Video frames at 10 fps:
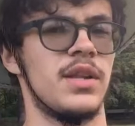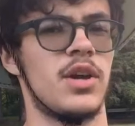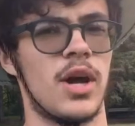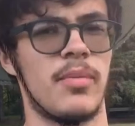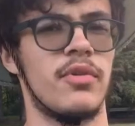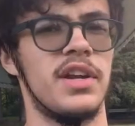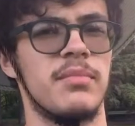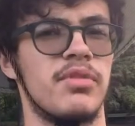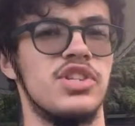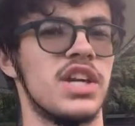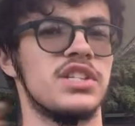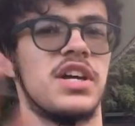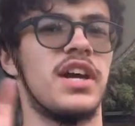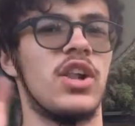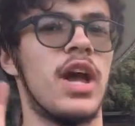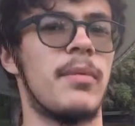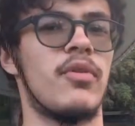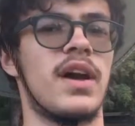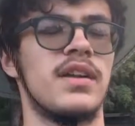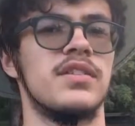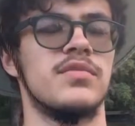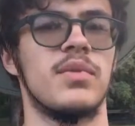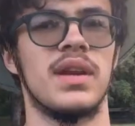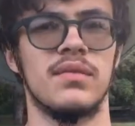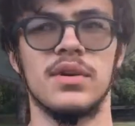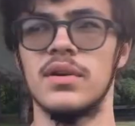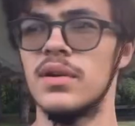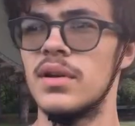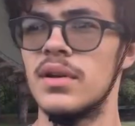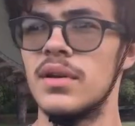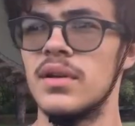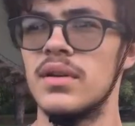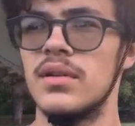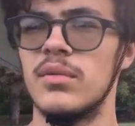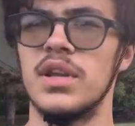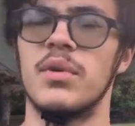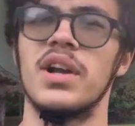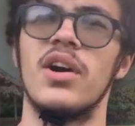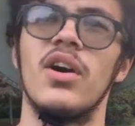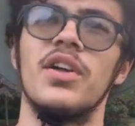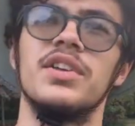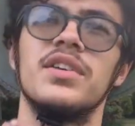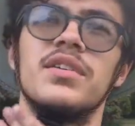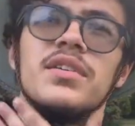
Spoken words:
operated projectile apparatus, whatever. What do you want to call it?